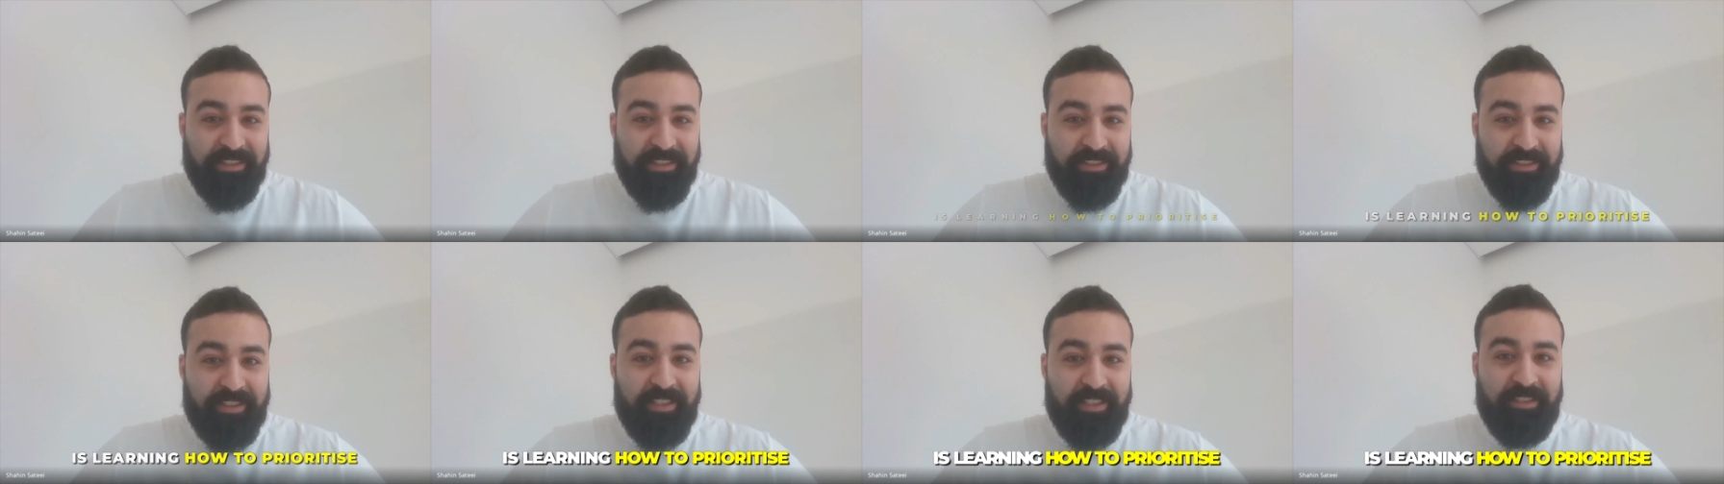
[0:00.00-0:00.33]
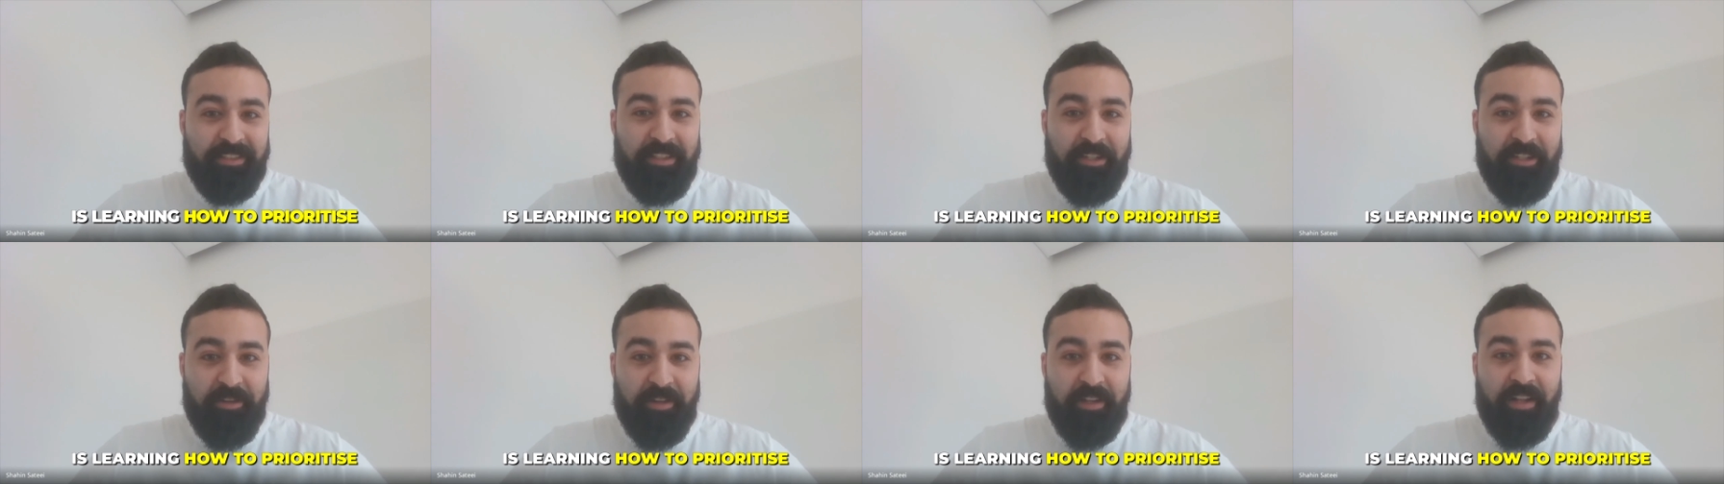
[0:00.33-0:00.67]

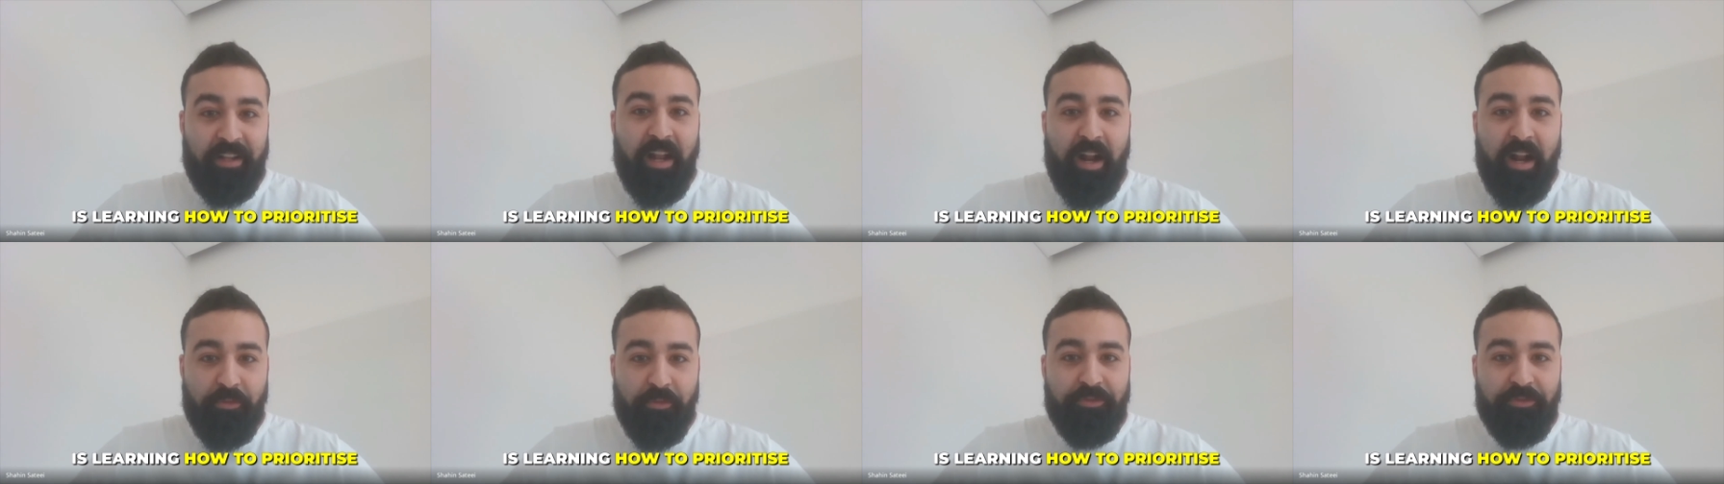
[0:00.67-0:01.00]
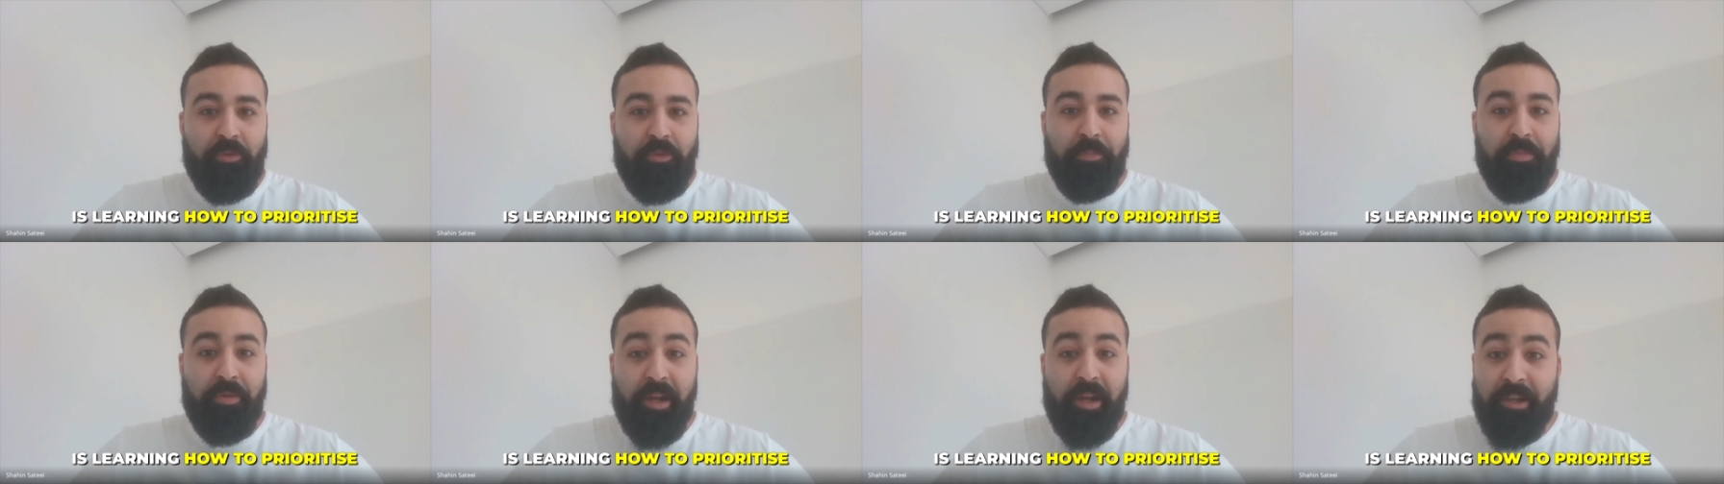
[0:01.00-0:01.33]
is learning how
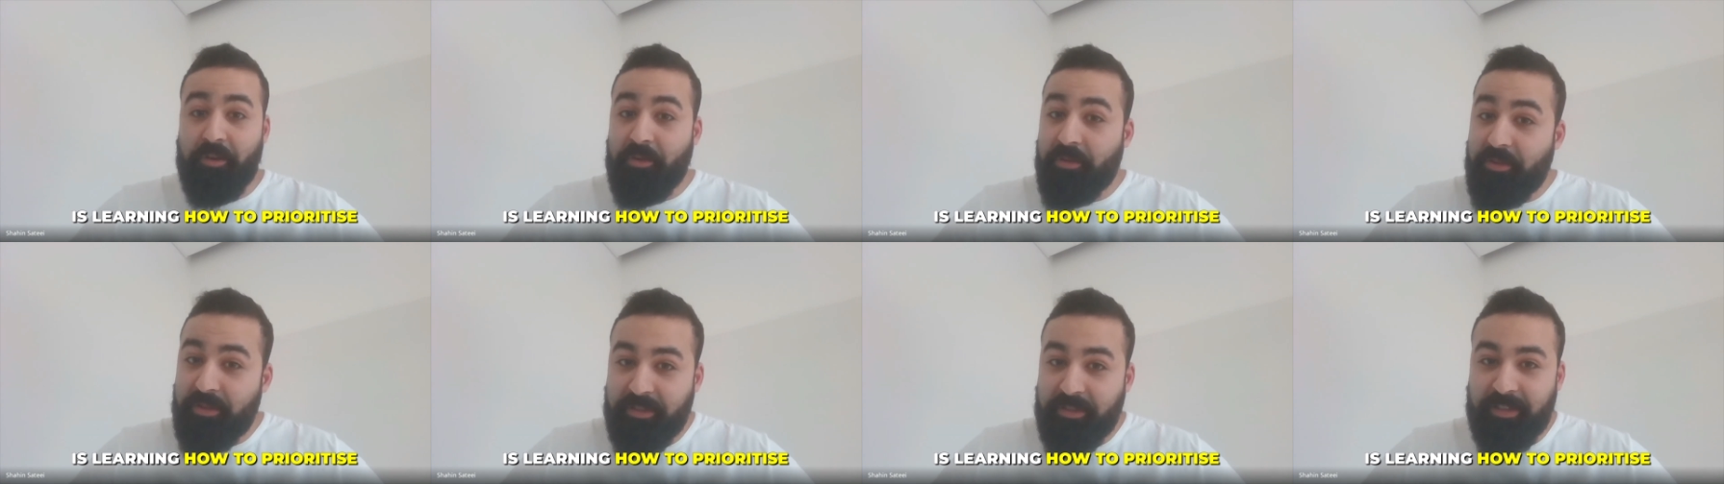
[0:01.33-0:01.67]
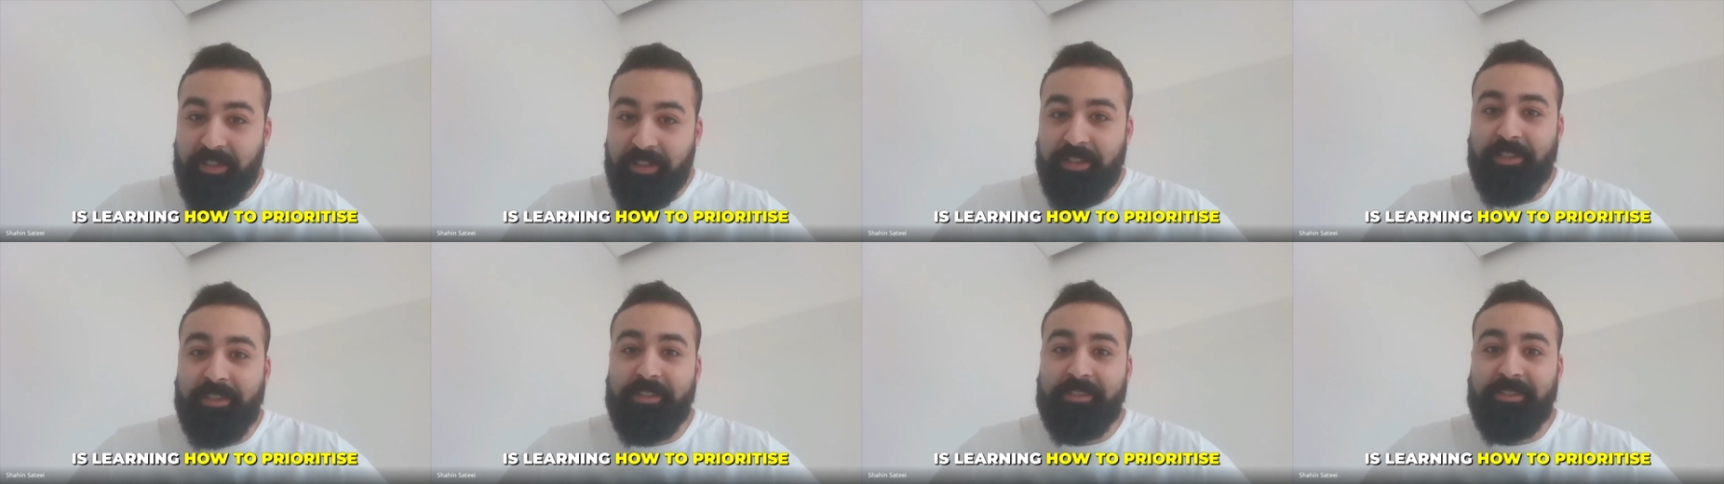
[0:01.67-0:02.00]
to
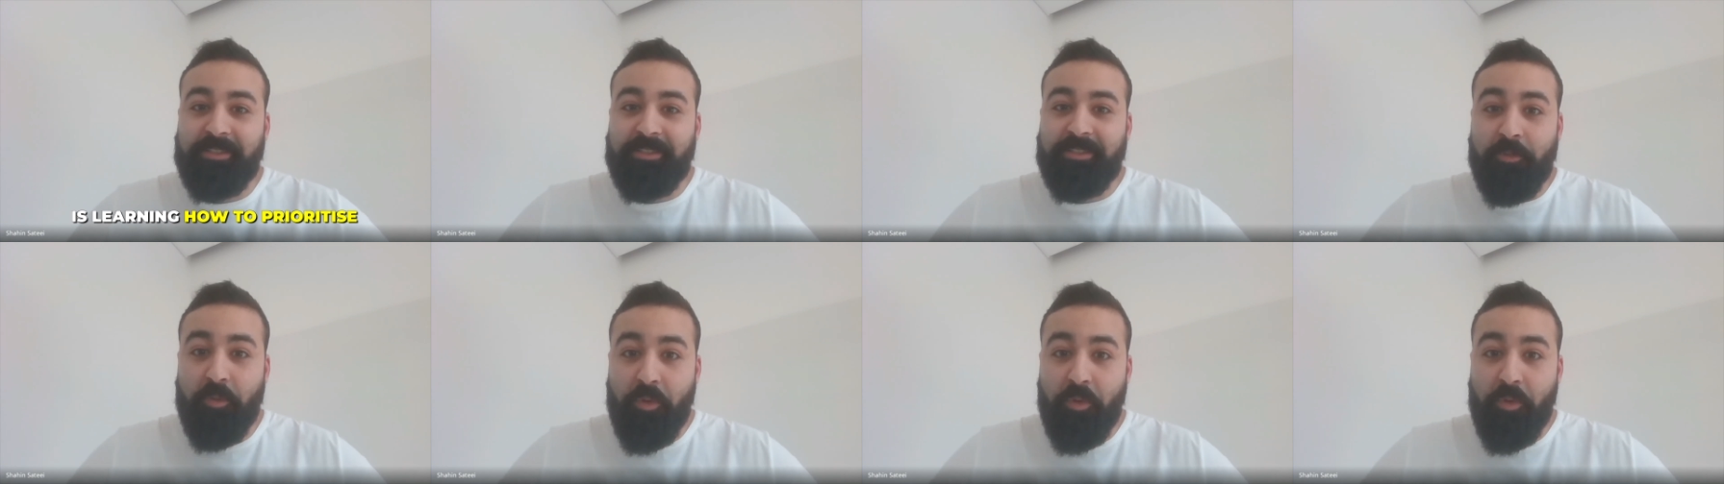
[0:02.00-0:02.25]
prioritize